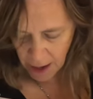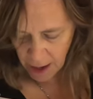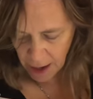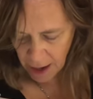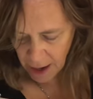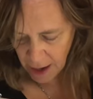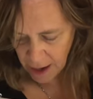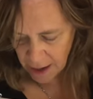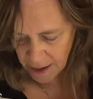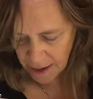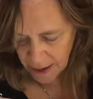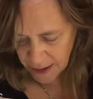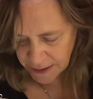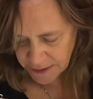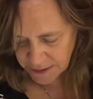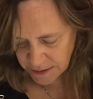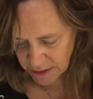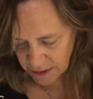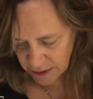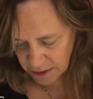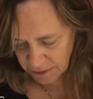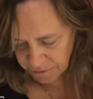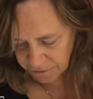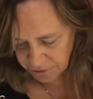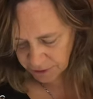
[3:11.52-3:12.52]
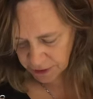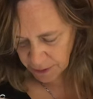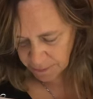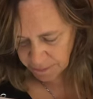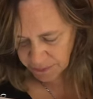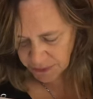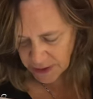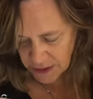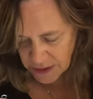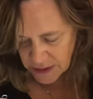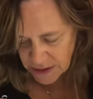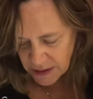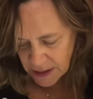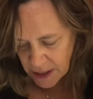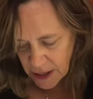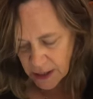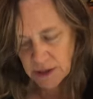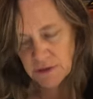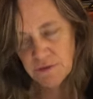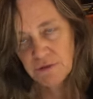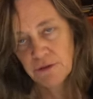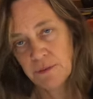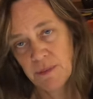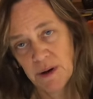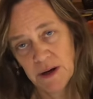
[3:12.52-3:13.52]
And that's going to free up these
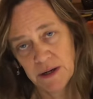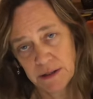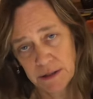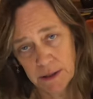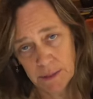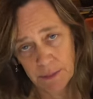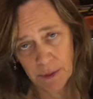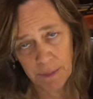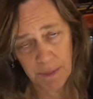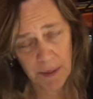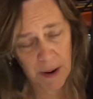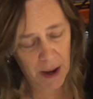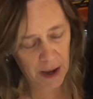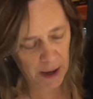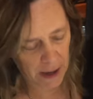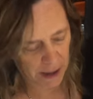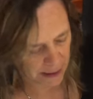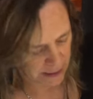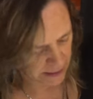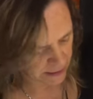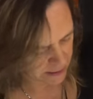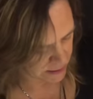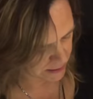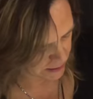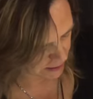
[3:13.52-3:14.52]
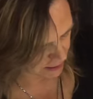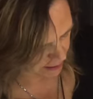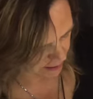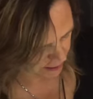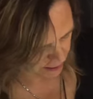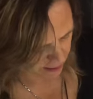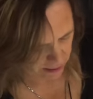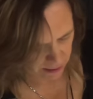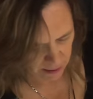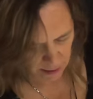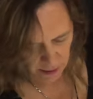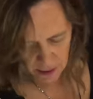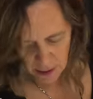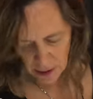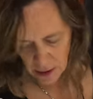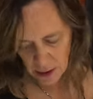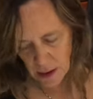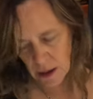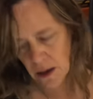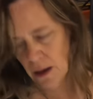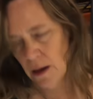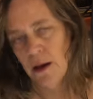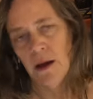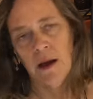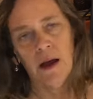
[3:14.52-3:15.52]
tanks for my summer ponds.
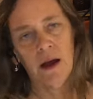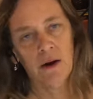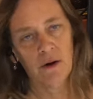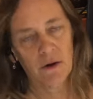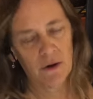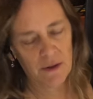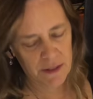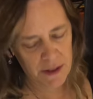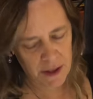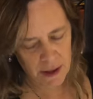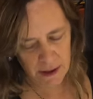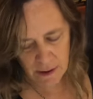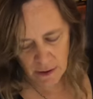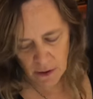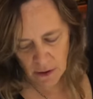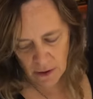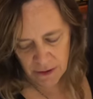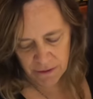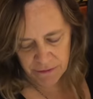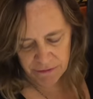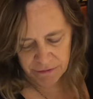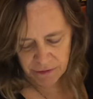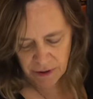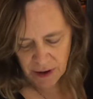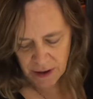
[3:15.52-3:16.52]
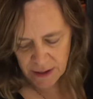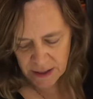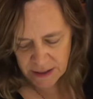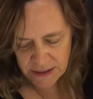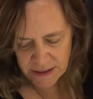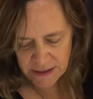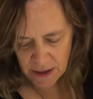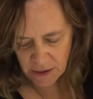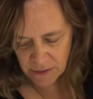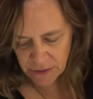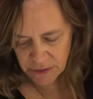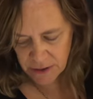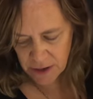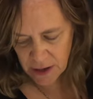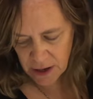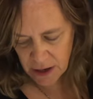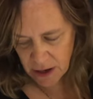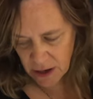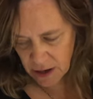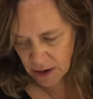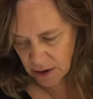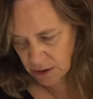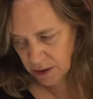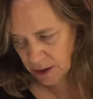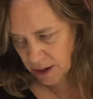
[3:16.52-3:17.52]
And all the fry that's out
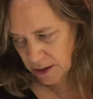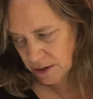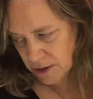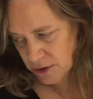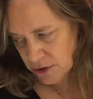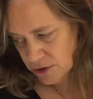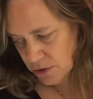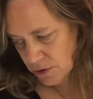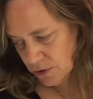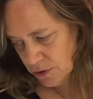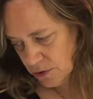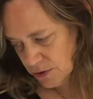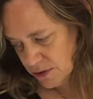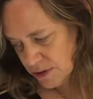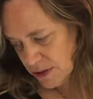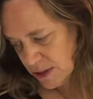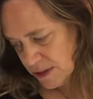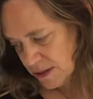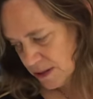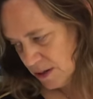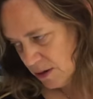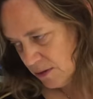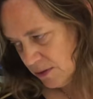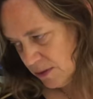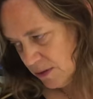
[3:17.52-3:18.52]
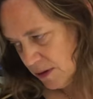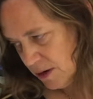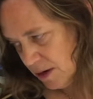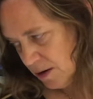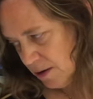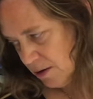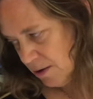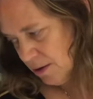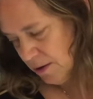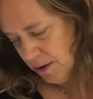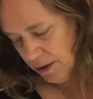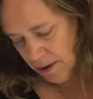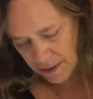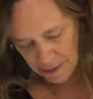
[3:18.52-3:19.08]
there and the turtles that's out there.